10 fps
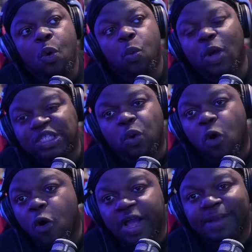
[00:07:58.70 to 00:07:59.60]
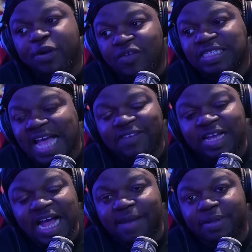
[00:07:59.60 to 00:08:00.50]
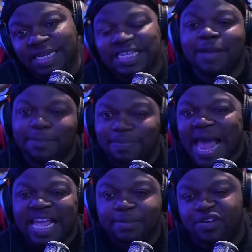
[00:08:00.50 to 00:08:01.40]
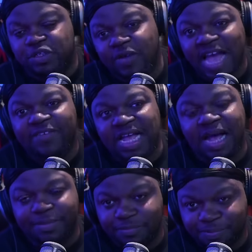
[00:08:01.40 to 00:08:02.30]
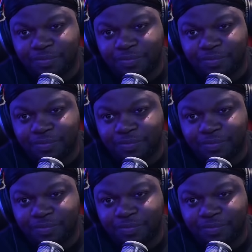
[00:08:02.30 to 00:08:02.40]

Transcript: what do all immigrants have in common? Let's say black immigrants all have in common.